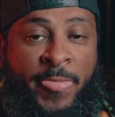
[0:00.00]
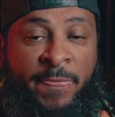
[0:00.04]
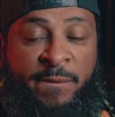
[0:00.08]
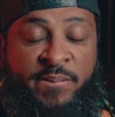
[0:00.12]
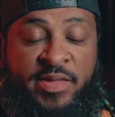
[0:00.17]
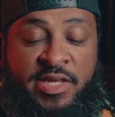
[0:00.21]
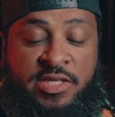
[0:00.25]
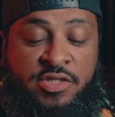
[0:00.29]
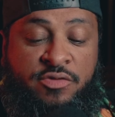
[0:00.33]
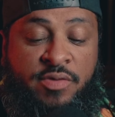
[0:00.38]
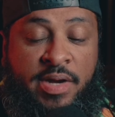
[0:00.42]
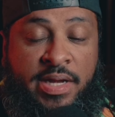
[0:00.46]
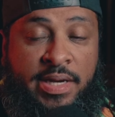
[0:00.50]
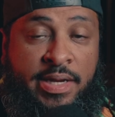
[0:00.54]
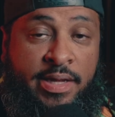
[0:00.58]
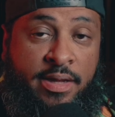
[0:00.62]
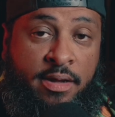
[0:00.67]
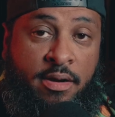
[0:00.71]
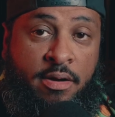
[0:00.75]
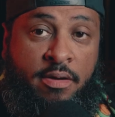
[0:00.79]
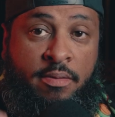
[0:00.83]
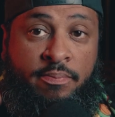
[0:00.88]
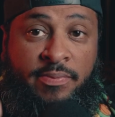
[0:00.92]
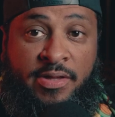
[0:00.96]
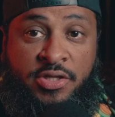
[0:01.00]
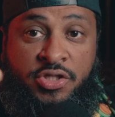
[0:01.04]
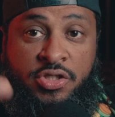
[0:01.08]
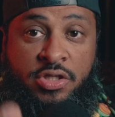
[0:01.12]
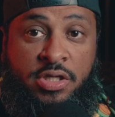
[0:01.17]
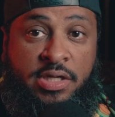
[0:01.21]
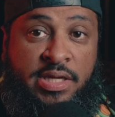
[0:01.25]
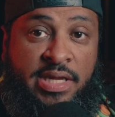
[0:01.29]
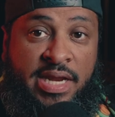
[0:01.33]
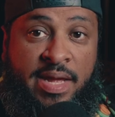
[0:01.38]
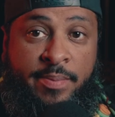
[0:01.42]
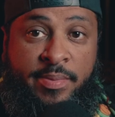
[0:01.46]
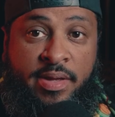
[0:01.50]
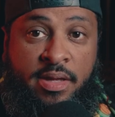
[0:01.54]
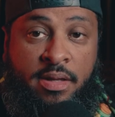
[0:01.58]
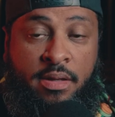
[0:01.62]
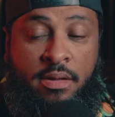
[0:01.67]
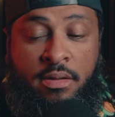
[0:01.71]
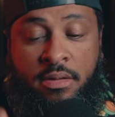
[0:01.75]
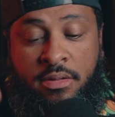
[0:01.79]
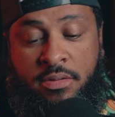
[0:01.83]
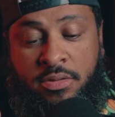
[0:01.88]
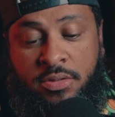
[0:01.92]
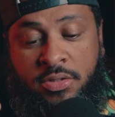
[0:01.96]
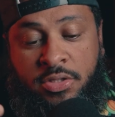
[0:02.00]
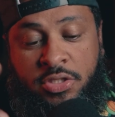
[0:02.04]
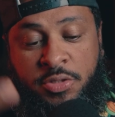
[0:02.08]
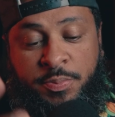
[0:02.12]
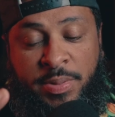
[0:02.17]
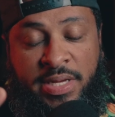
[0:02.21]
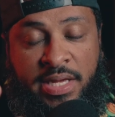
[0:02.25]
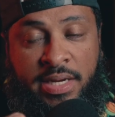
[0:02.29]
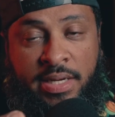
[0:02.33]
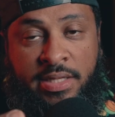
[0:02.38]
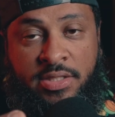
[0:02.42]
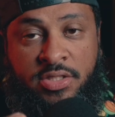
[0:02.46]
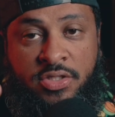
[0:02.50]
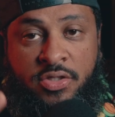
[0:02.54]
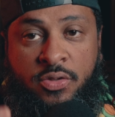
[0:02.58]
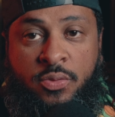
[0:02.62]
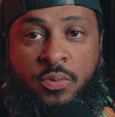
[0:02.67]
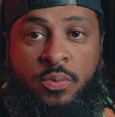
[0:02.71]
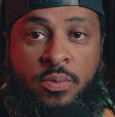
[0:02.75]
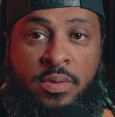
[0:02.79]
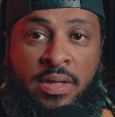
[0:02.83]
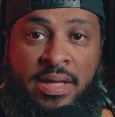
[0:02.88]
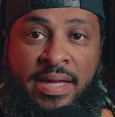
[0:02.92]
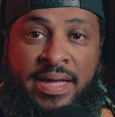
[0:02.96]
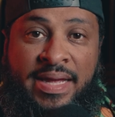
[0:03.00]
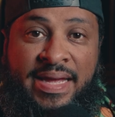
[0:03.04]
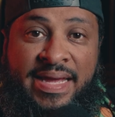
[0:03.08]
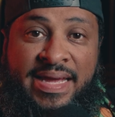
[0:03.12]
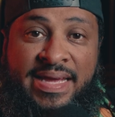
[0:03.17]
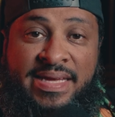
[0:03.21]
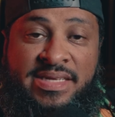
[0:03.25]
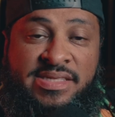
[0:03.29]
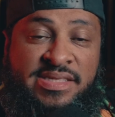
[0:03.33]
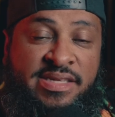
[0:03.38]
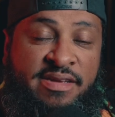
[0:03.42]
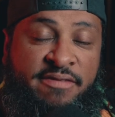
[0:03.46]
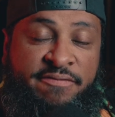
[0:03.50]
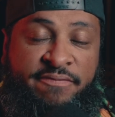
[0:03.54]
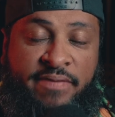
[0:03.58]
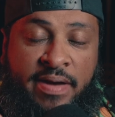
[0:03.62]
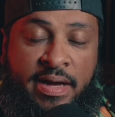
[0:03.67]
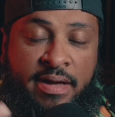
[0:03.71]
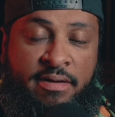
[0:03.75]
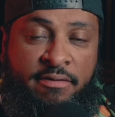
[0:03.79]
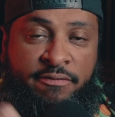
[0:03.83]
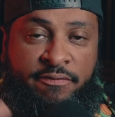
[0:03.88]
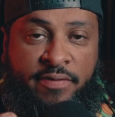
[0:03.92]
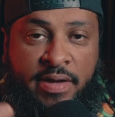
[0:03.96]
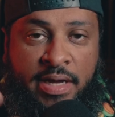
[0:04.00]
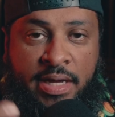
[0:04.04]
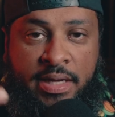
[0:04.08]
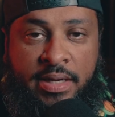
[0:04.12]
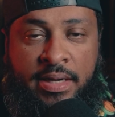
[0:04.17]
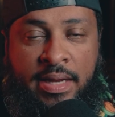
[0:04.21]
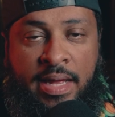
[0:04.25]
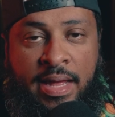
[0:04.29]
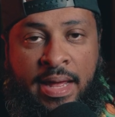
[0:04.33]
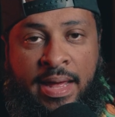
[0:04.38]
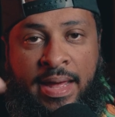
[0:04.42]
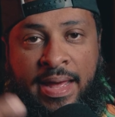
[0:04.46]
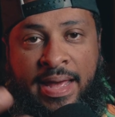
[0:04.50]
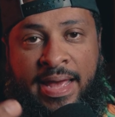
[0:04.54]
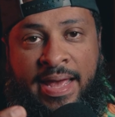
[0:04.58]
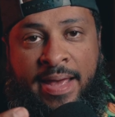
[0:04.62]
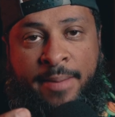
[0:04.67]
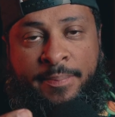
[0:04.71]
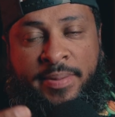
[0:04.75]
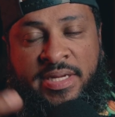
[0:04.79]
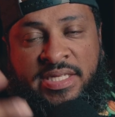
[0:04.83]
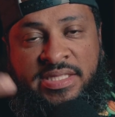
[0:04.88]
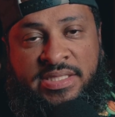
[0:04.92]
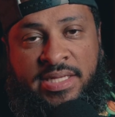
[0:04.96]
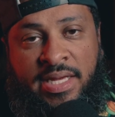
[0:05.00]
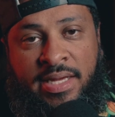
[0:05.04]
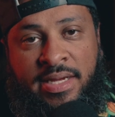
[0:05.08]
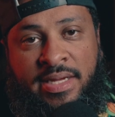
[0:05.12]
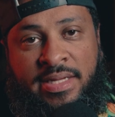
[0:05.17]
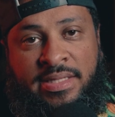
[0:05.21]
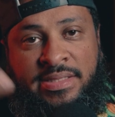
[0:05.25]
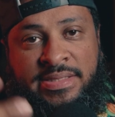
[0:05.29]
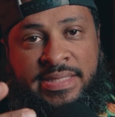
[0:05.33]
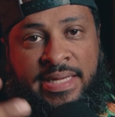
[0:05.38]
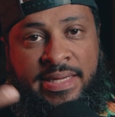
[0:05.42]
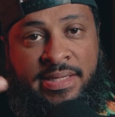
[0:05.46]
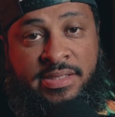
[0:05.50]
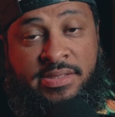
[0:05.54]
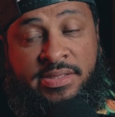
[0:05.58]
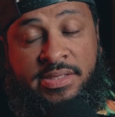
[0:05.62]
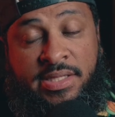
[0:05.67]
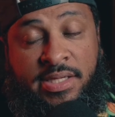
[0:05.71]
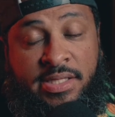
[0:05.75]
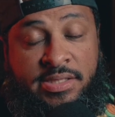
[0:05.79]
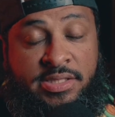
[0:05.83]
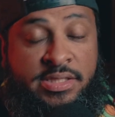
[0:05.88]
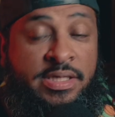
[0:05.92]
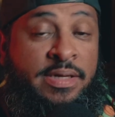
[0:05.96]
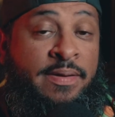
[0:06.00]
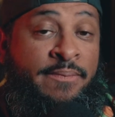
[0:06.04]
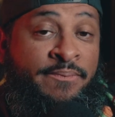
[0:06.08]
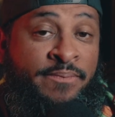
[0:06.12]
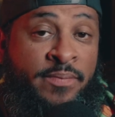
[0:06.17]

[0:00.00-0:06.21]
This right here that you're looking at me speaking into is the Fifine Tank 6.